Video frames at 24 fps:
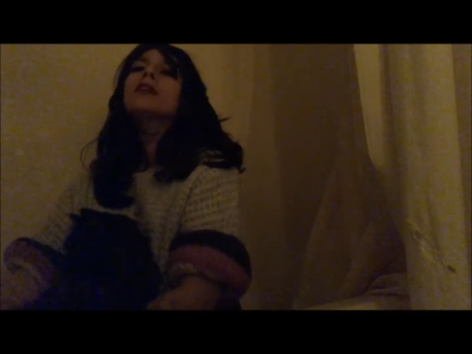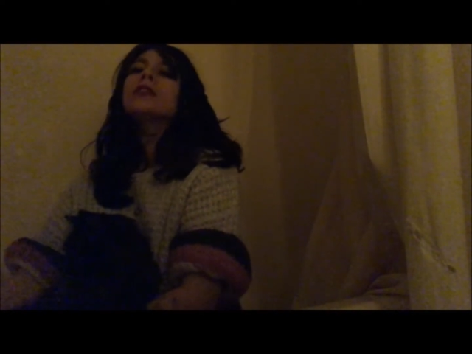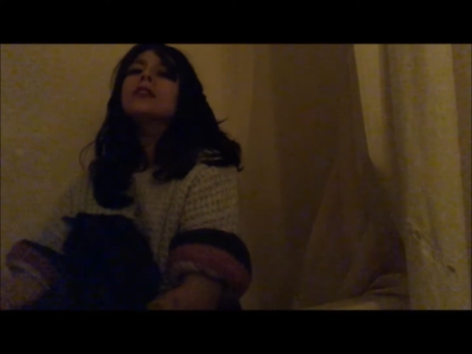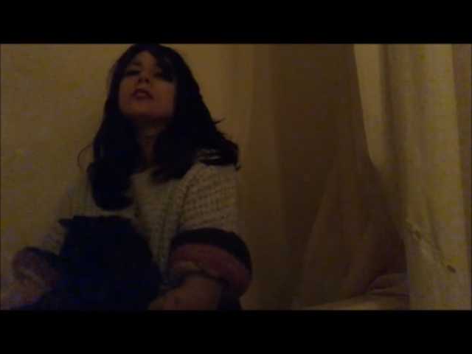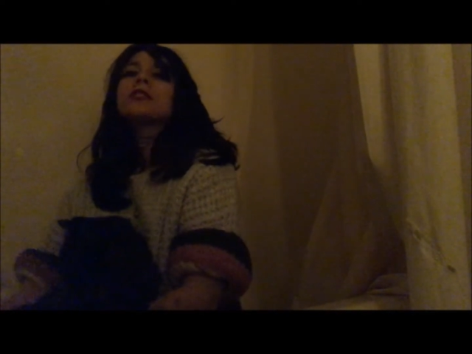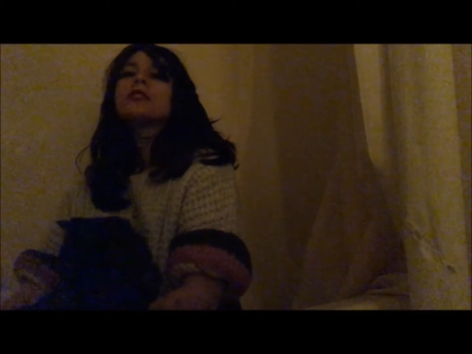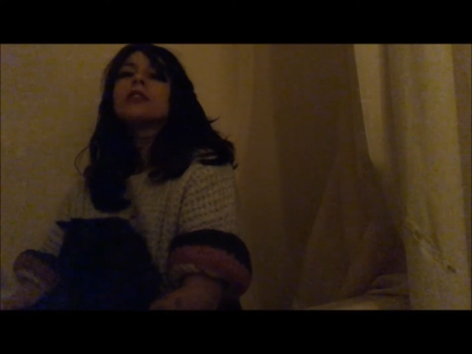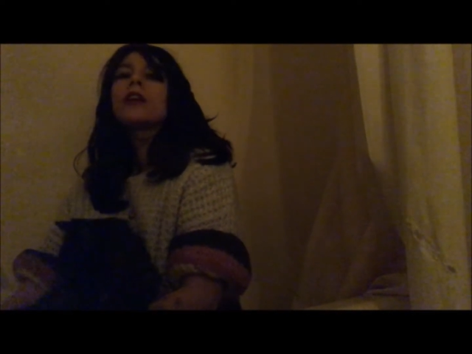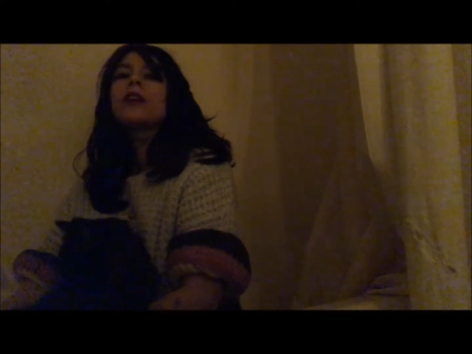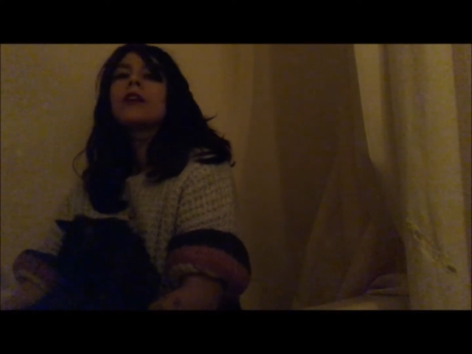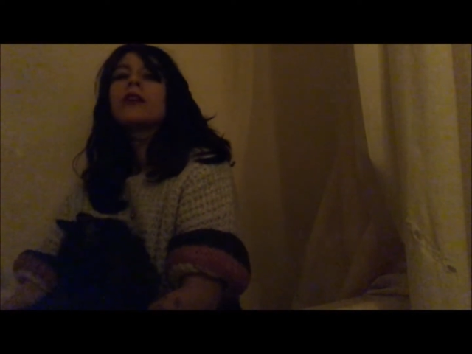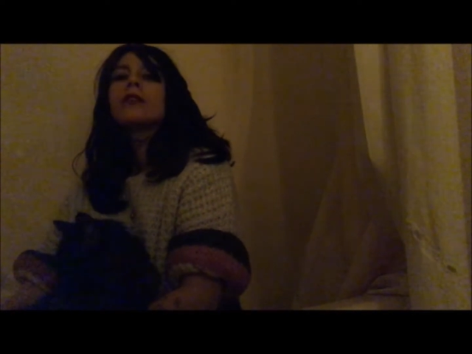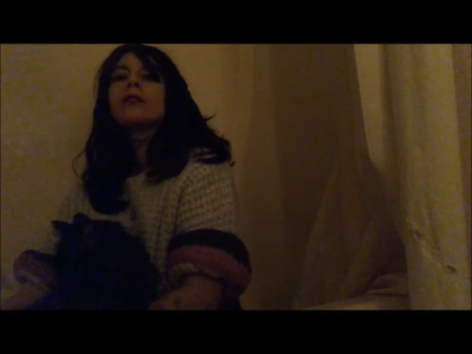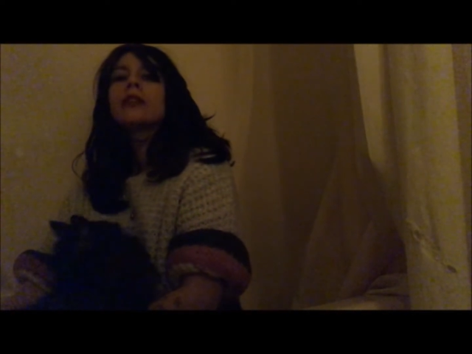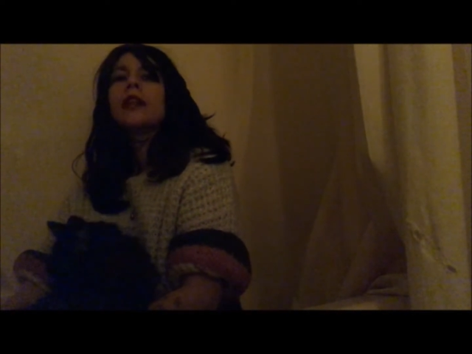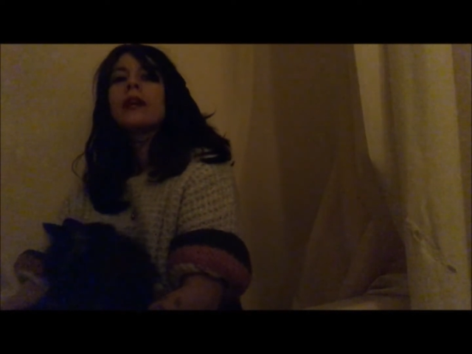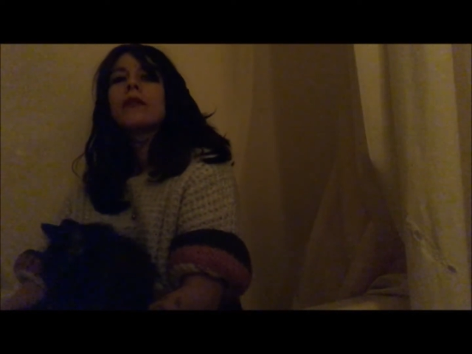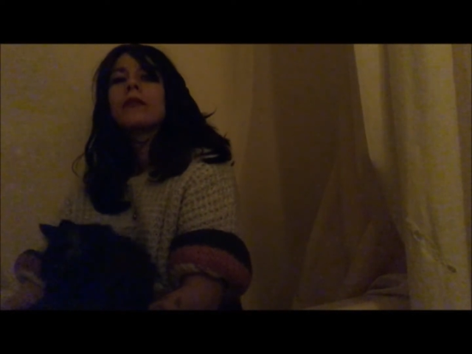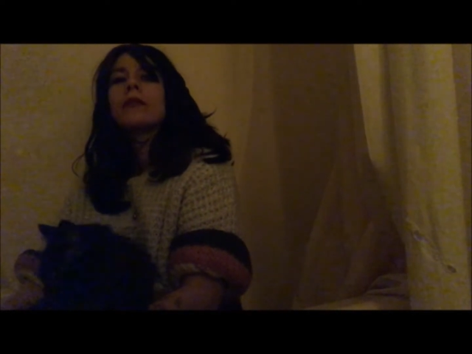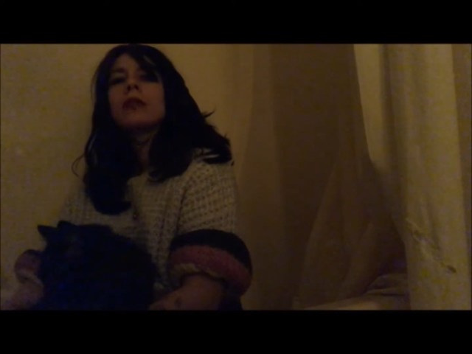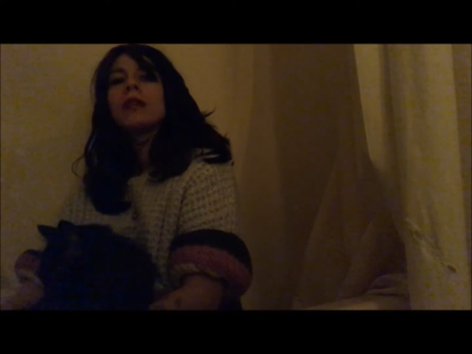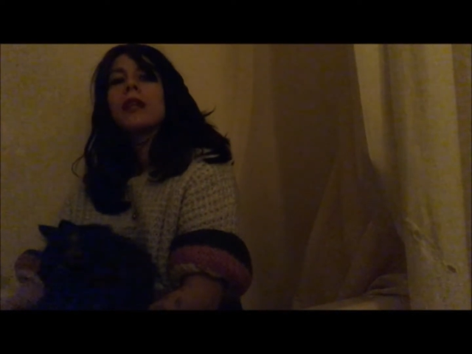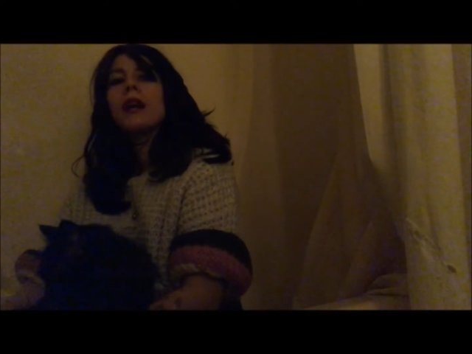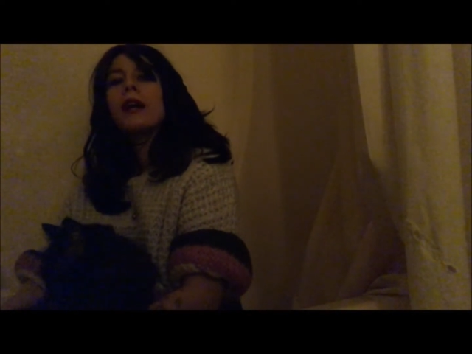So they
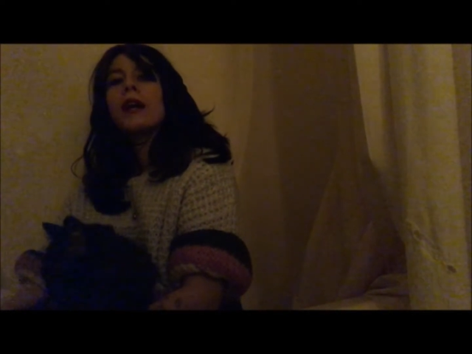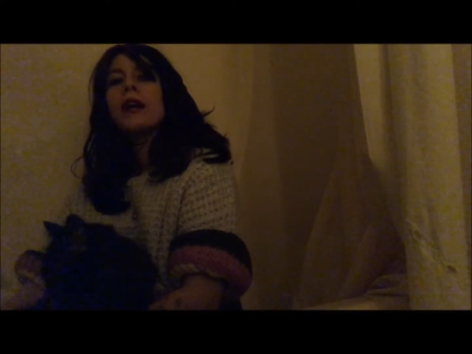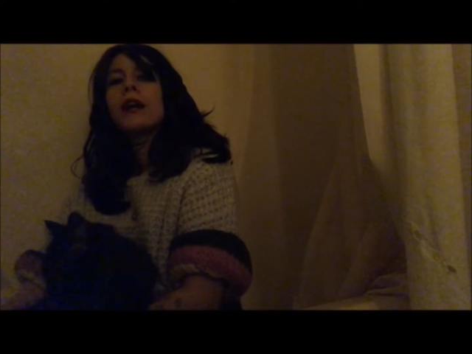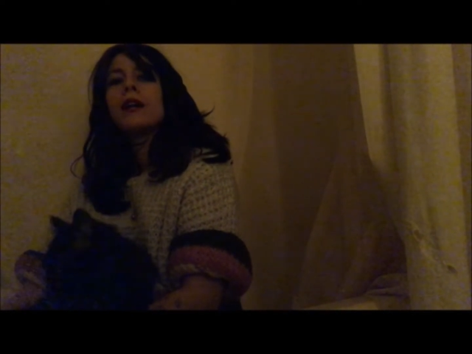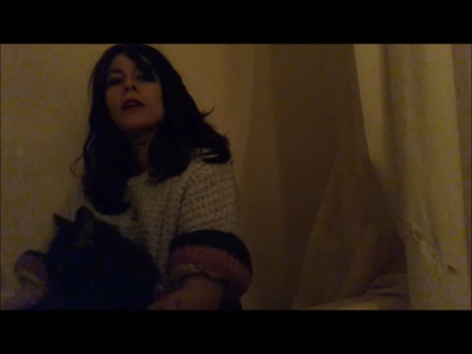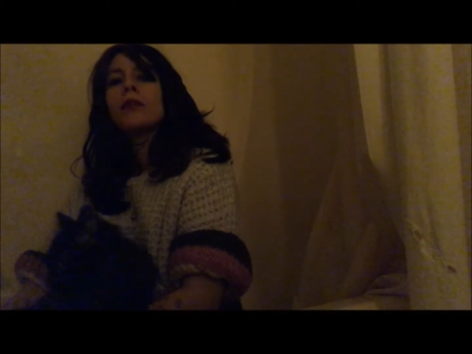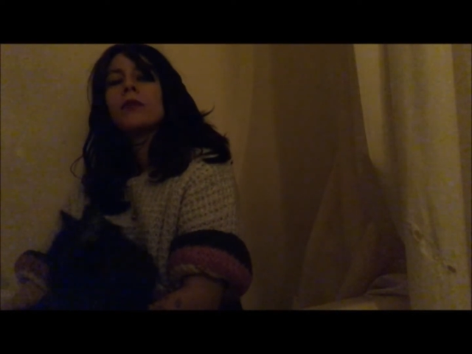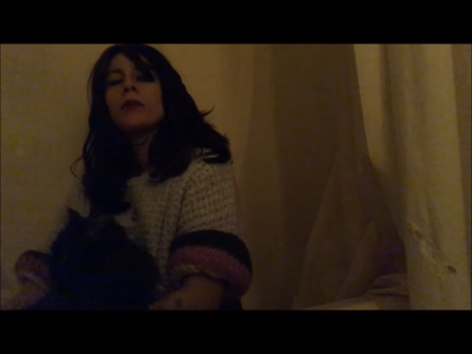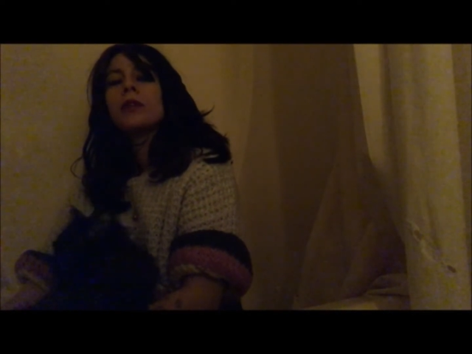were like,